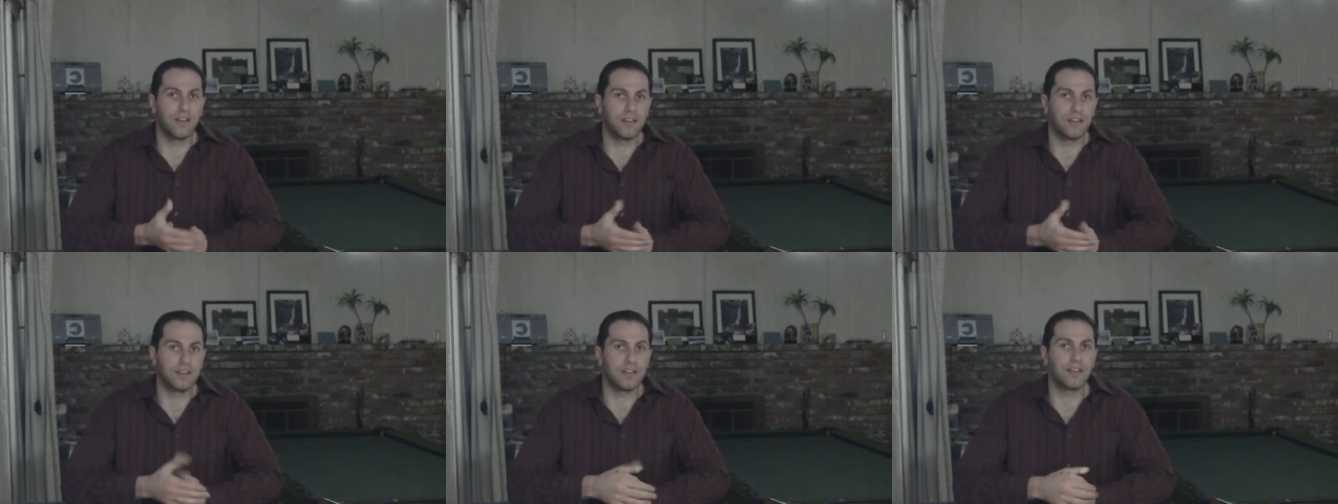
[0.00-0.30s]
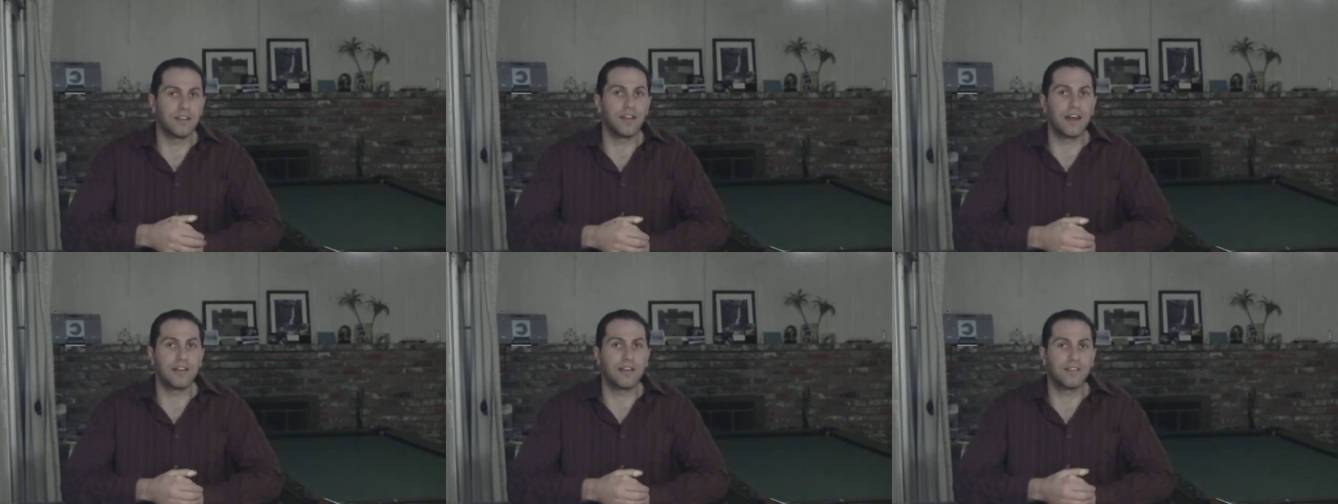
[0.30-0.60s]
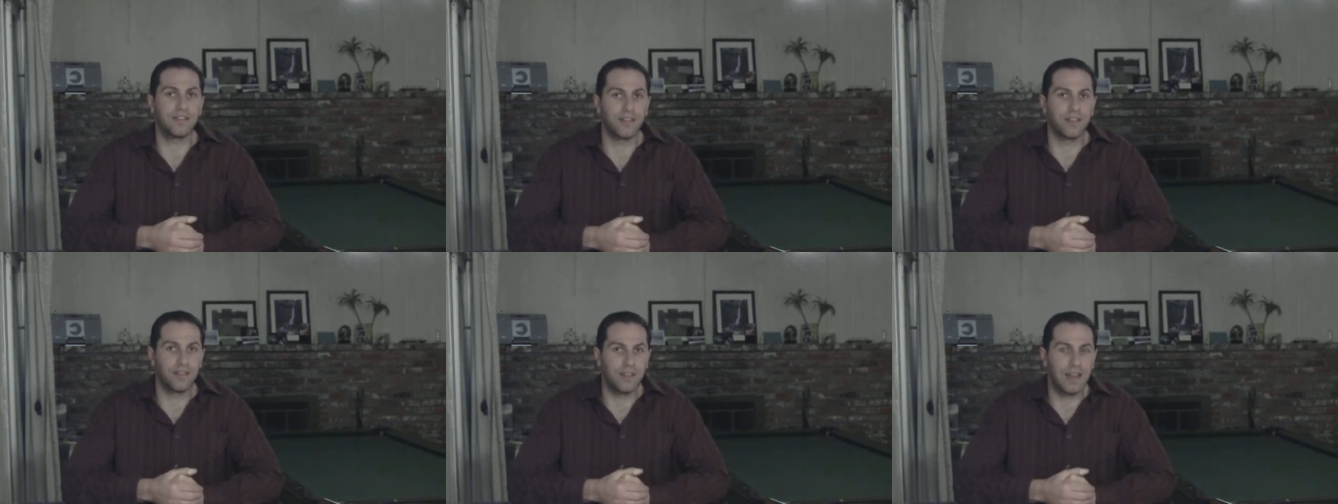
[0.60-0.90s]
LED
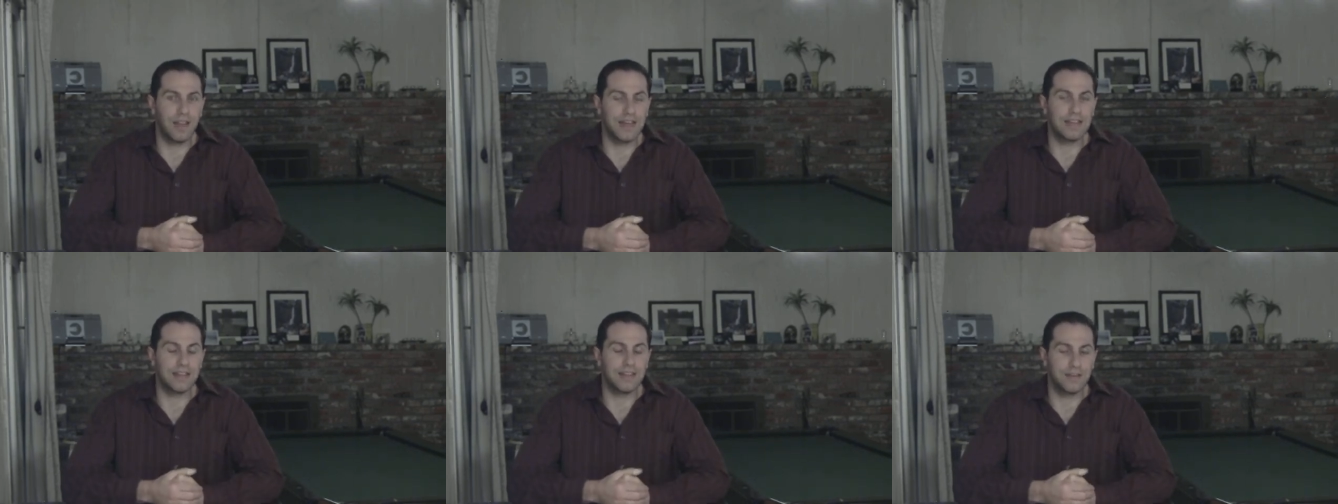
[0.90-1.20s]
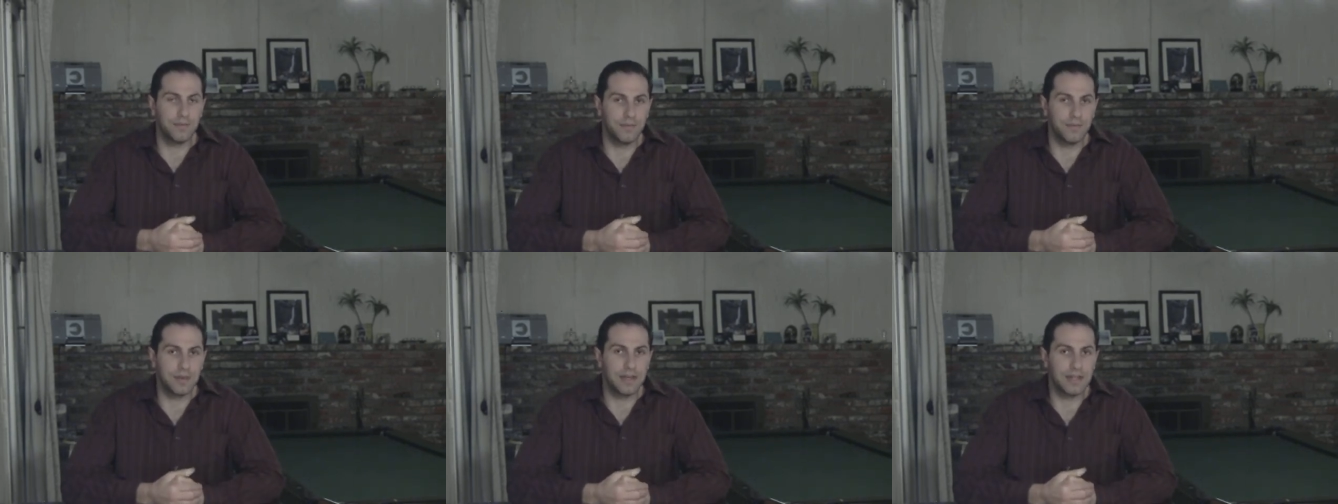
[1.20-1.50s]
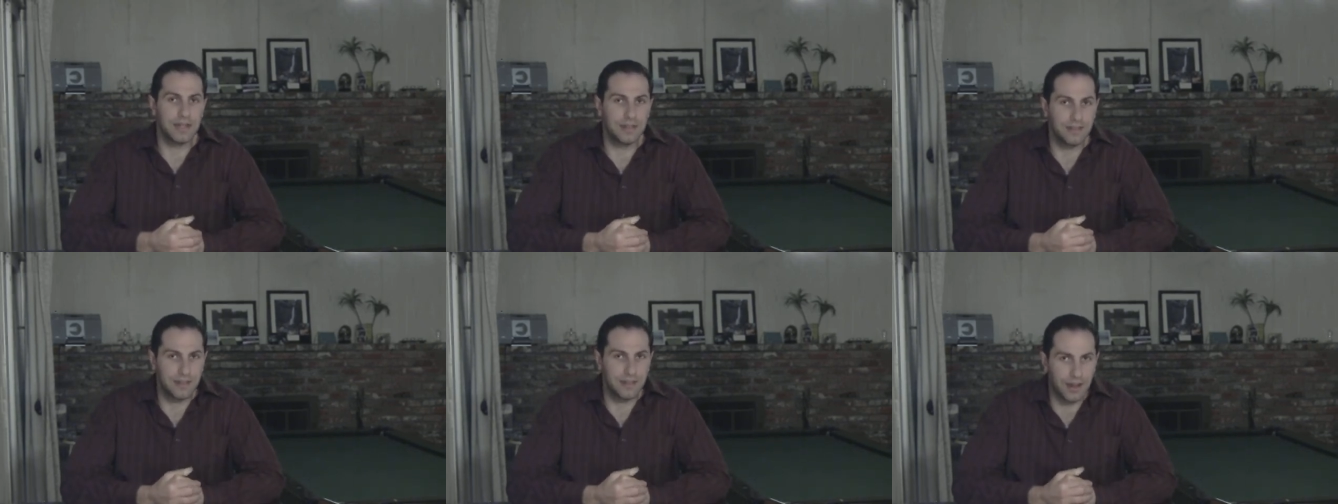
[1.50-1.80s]
lights, light
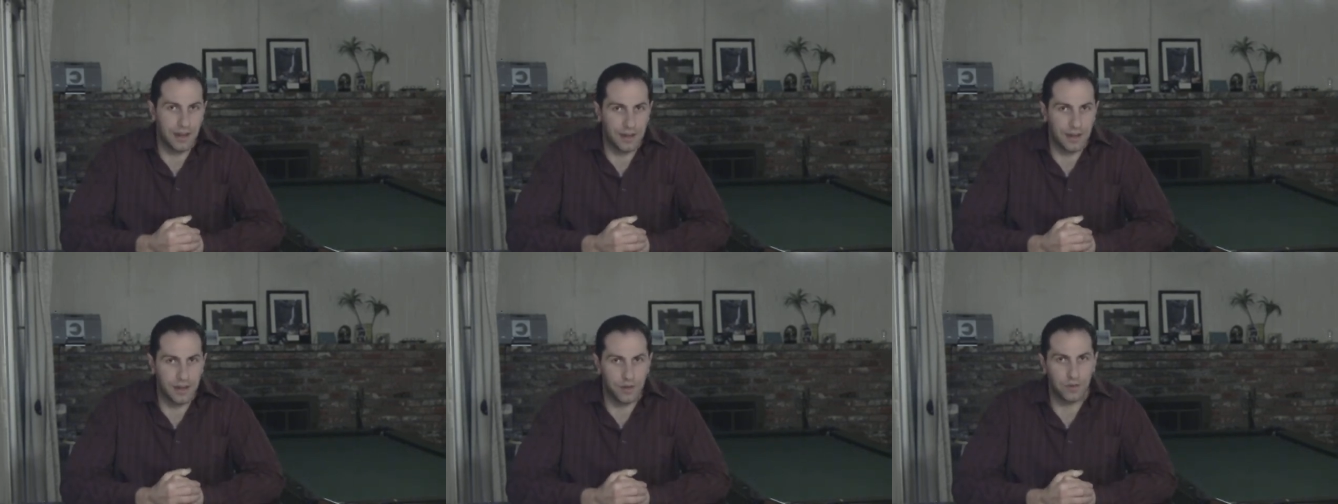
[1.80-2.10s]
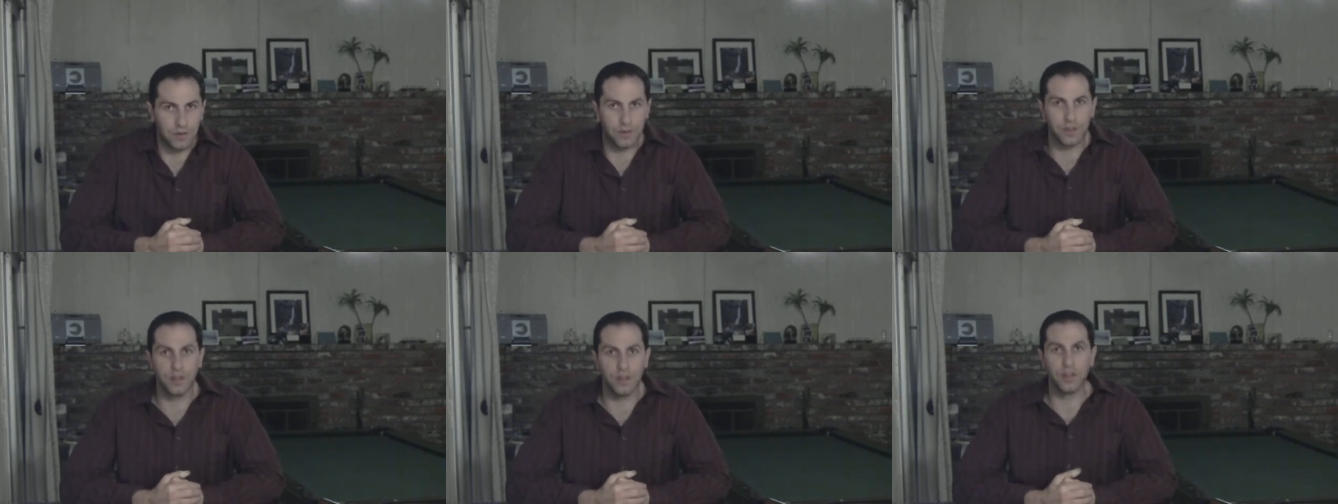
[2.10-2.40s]
emitting diode.